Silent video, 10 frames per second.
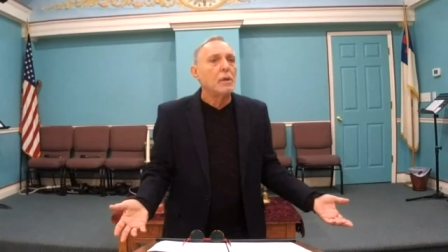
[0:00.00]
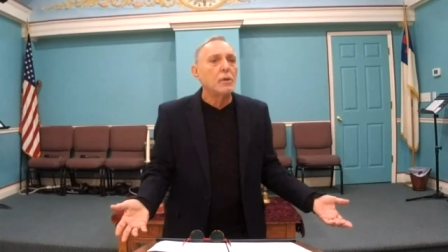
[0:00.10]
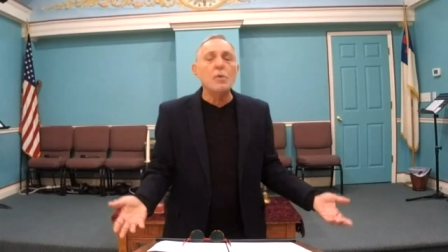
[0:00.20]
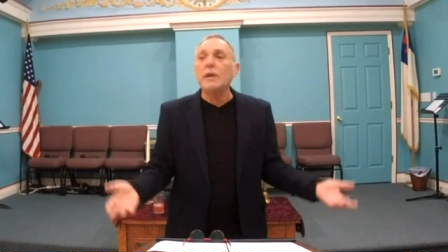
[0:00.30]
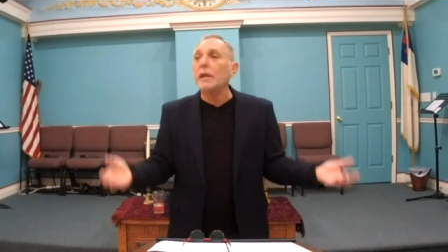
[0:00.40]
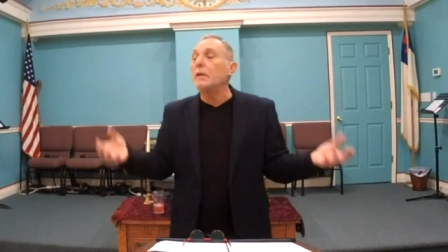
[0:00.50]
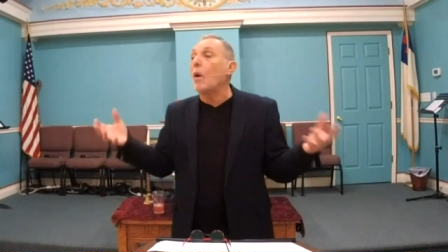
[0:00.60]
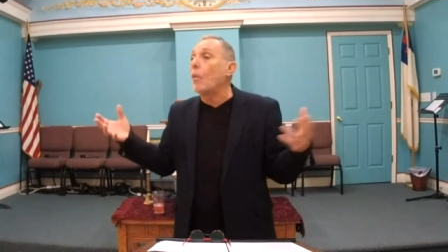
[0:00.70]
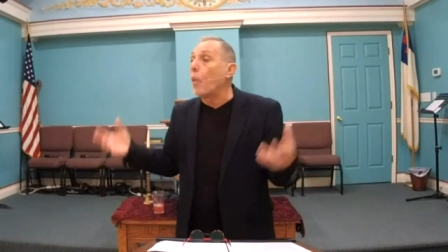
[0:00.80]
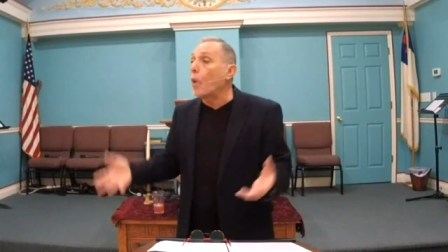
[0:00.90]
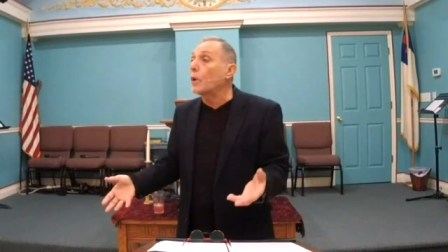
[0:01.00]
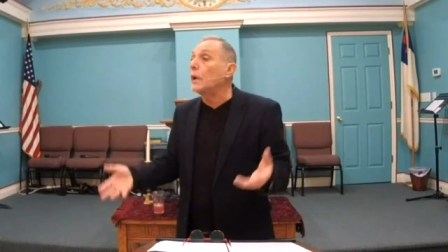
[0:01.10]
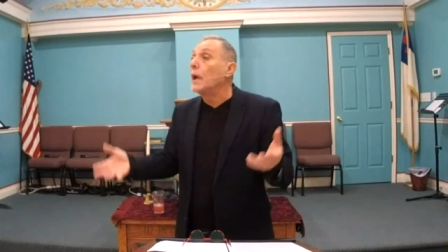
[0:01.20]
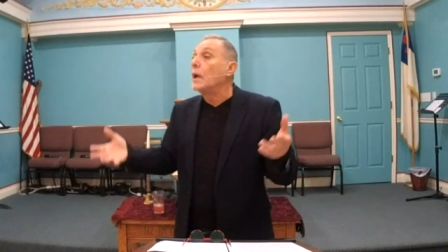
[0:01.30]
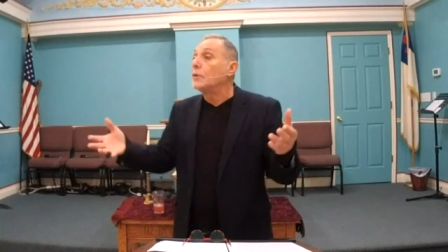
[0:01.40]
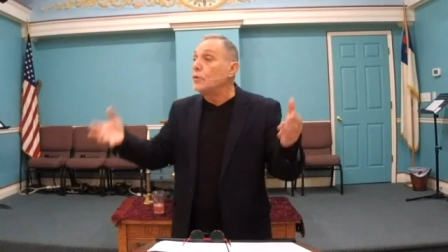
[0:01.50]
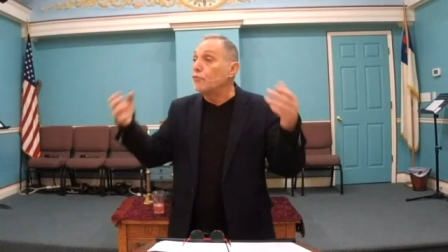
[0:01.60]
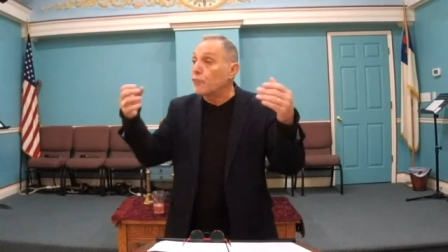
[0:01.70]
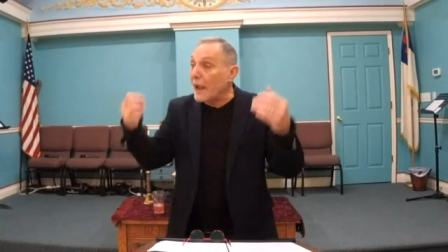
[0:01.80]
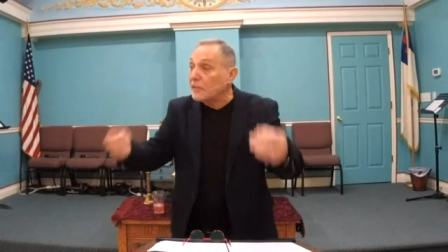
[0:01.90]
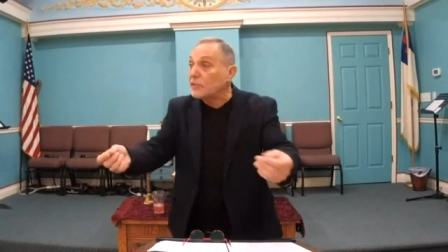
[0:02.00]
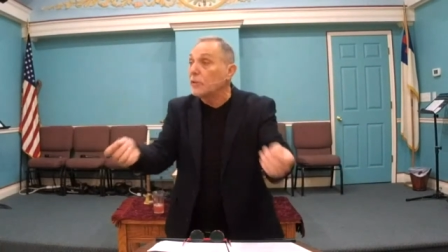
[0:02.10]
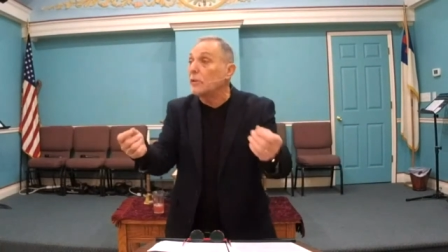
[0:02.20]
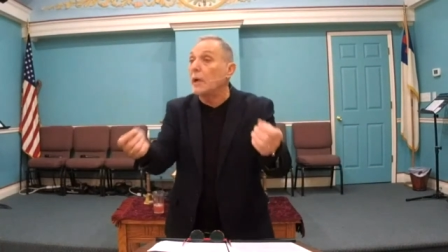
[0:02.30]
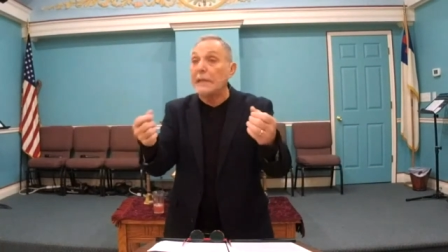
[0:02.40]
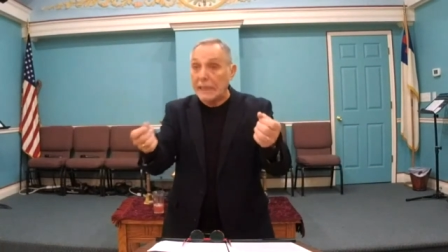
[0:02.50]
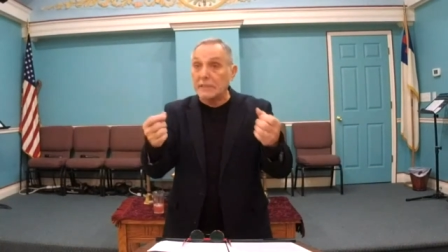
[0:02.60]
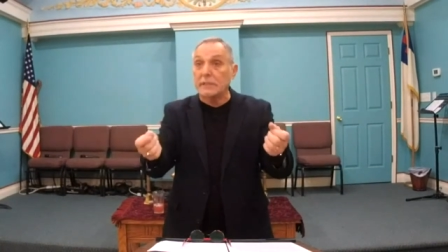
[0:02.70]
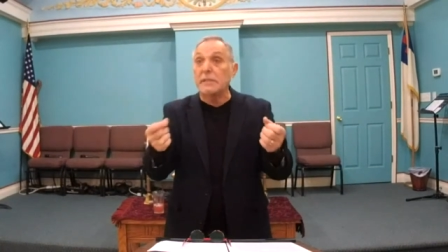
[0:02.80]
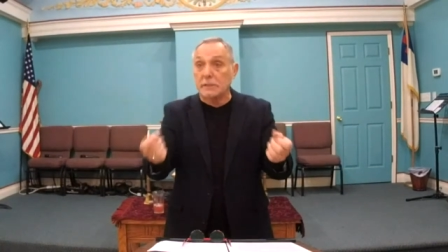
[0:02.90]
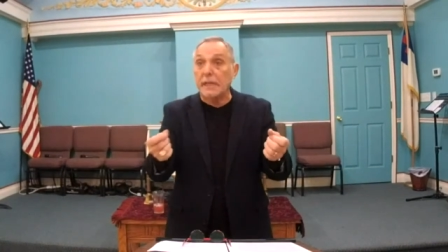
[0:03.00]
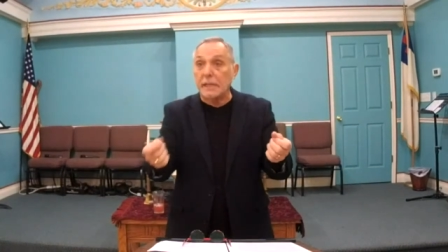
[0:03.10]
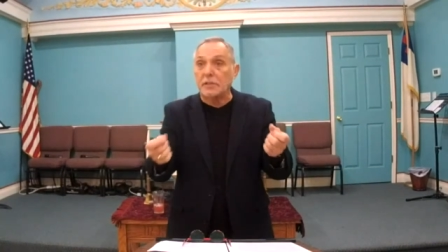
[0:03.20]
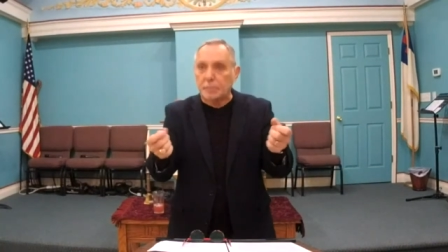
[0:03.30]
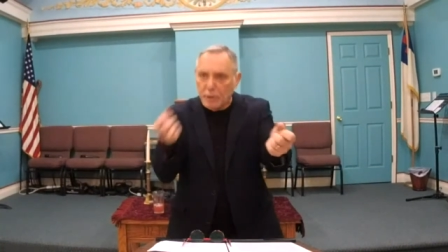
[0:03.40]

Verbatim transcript: You can work. You wrestle against these things